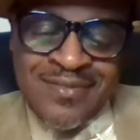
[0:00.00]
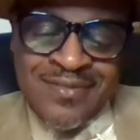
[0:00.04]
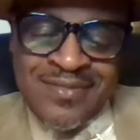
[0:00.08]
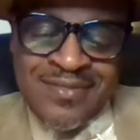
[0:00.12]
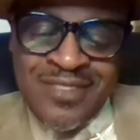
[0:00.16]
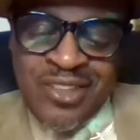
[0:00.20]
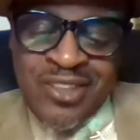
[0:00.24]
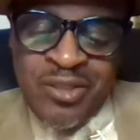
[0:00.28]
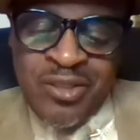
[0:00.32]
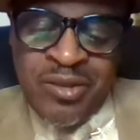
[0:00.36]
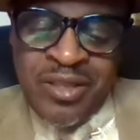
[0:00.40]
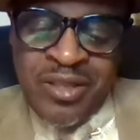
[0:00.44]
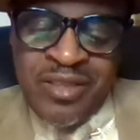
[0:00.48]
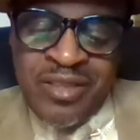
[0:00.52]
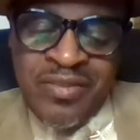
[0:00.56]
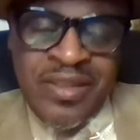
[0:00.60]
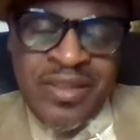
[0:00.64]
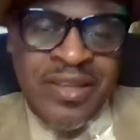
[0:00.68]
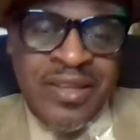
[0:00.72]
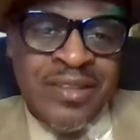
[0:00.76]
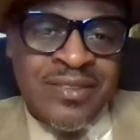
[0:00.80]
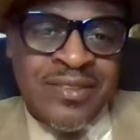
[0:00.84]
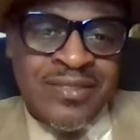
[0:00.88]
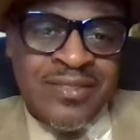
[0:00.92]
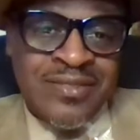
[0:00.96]
You'll leave
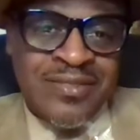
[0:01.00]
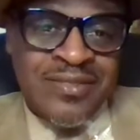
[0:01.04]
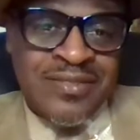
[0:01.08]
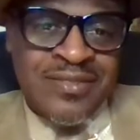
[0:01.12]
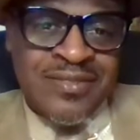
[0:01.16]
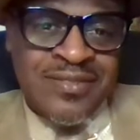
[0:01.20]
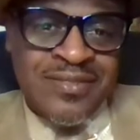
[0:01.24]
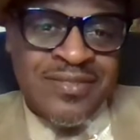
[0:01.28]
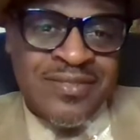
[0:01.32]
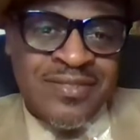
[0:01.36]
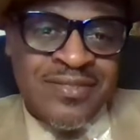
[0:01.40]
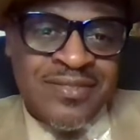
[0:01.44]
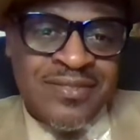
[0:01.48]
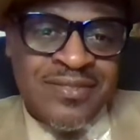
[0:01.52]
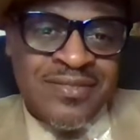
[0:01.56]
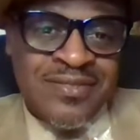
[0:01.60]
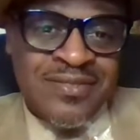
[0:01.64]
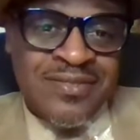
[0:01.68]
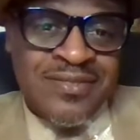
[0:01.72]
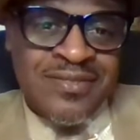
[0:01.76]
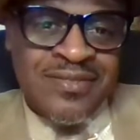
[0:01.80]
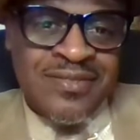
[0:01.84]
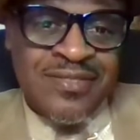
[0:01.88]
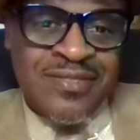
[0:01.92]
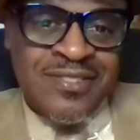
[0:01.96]
here.
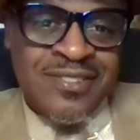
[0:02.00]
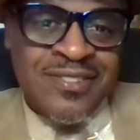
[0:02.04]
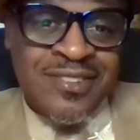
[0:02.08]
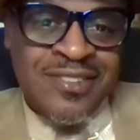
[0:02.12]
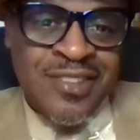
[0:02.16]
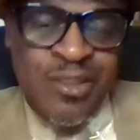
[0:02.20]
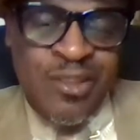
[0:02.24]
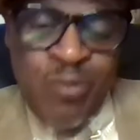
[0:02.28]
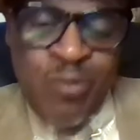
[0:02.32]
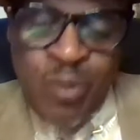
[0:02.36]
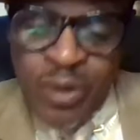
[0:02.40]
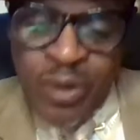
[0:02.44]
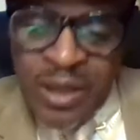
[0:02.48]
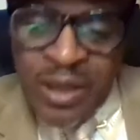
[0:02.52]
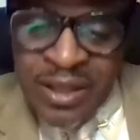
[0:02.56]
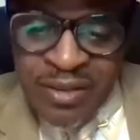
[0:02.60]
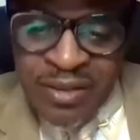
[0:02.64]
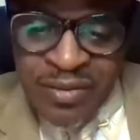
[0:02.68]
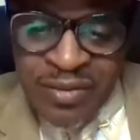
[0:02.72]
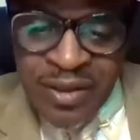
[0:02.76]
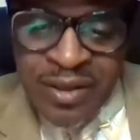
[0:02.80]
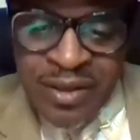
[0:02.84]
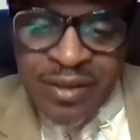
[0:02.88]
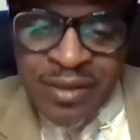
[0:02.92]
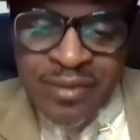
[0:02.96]
You will leave
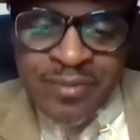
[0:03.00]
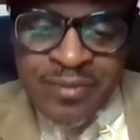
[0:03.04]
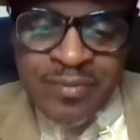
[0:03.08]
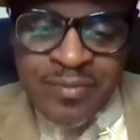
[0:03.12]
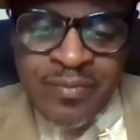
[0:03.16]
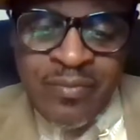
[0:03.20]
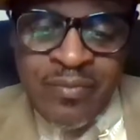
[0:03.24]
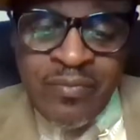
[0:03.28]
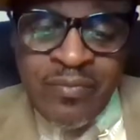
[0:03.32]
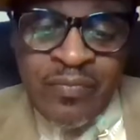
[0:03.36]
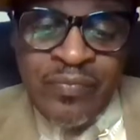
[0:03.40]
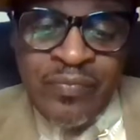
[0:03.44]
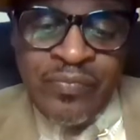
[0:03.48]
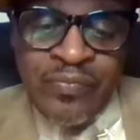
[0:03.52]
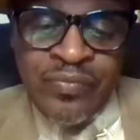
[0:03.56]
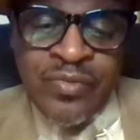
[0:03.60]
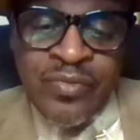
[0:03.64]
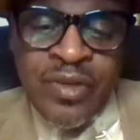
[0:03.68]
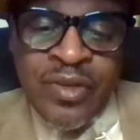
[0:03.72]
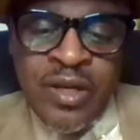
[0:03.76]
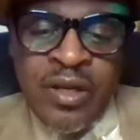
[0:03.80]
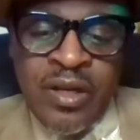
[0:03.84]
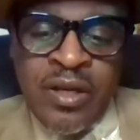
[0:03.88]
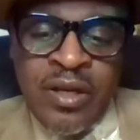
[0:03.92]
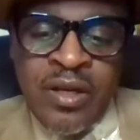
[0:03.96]
here
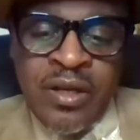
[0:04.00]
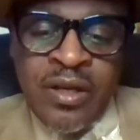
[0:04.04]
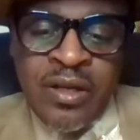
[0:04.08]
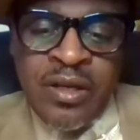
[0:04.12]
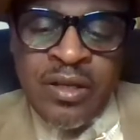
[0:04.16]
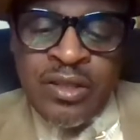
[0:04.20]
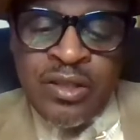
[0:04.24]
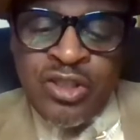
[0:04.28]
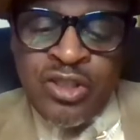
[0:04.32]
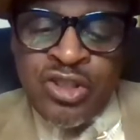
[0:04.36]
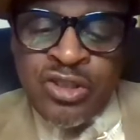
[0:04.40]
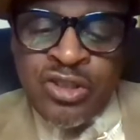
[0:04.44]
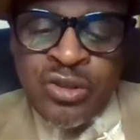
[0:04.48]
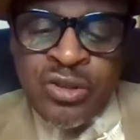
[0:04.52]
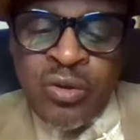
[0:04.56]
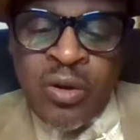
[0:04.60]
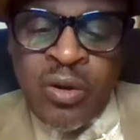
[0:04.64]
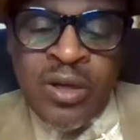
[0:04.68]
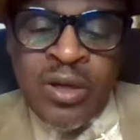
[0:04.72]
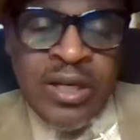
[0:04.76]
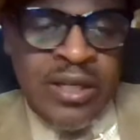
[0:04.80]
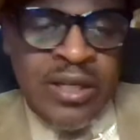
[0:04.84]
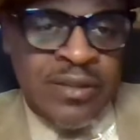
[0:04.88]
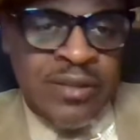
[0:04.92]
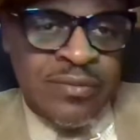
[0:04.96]
shortly.